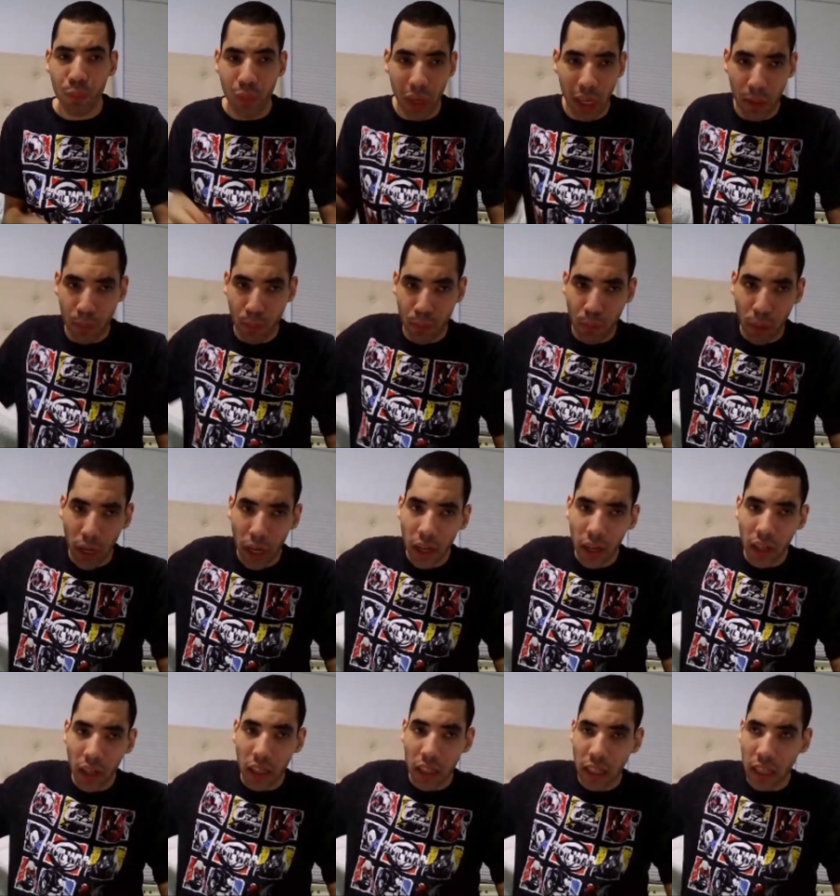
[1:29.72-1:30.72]
It's
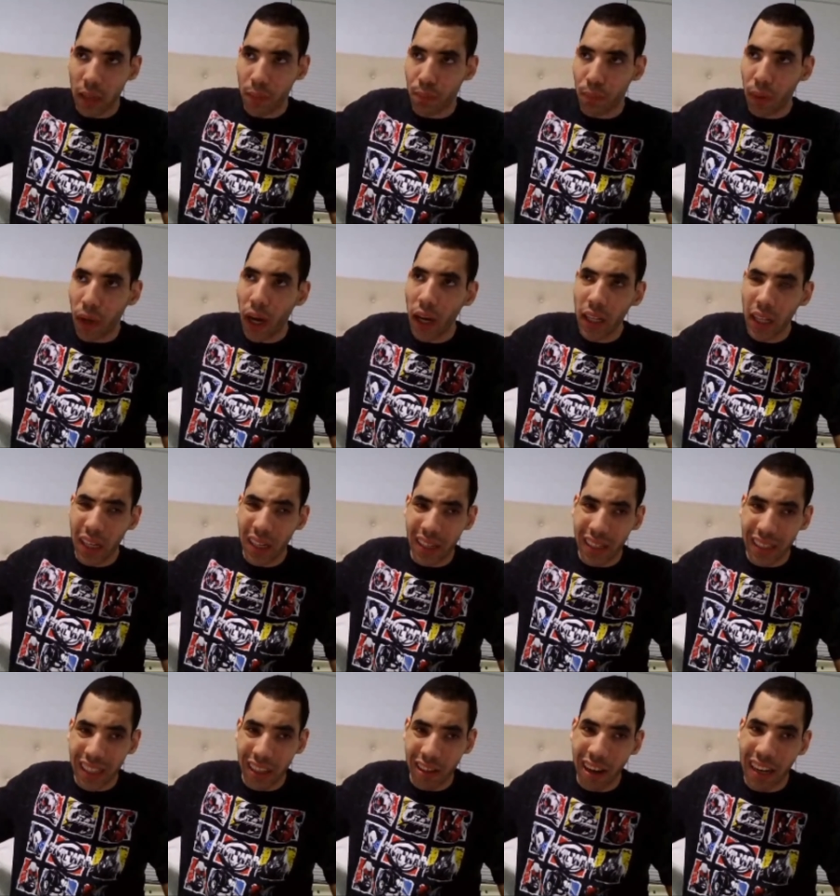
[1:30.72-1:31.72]
better
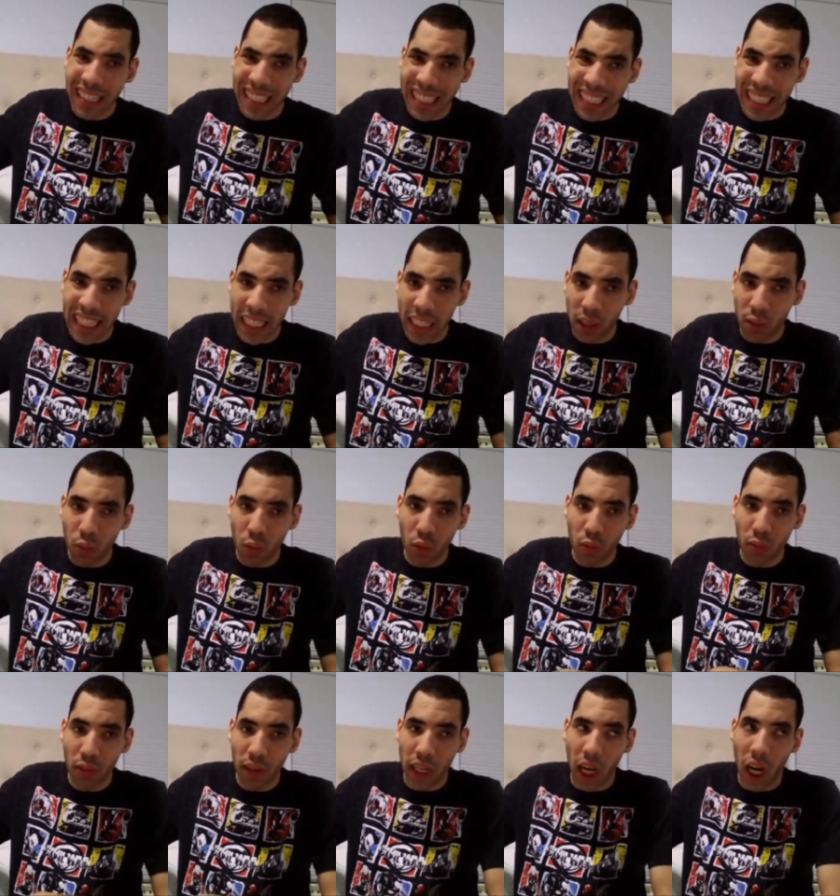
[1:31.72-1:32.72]
than the last DCEU
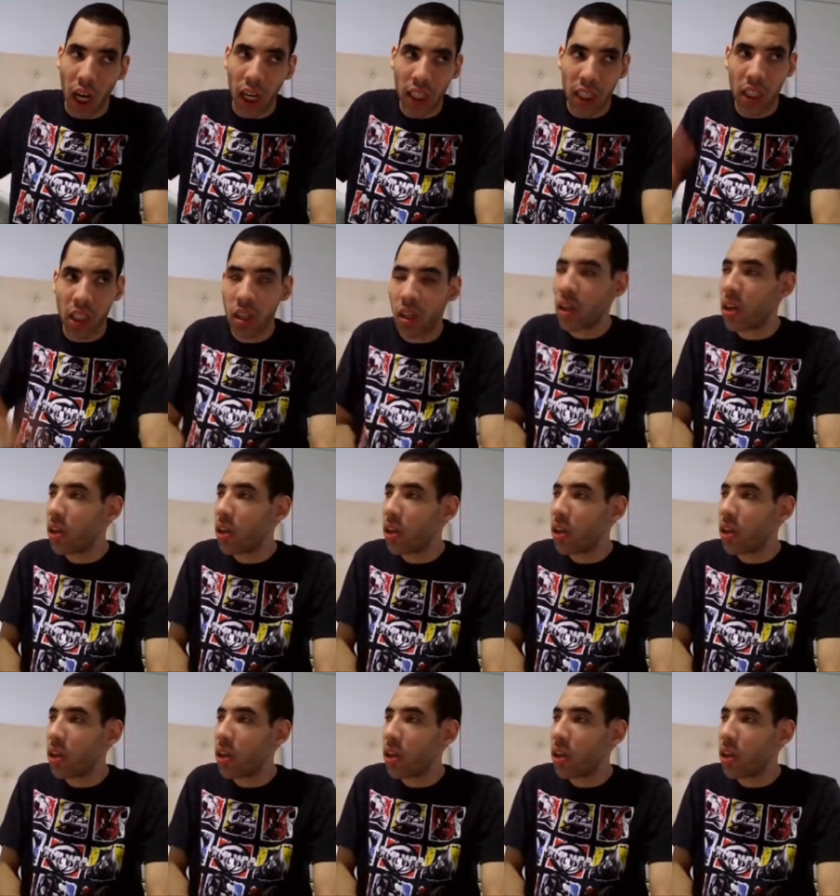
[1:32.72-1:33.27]
we got.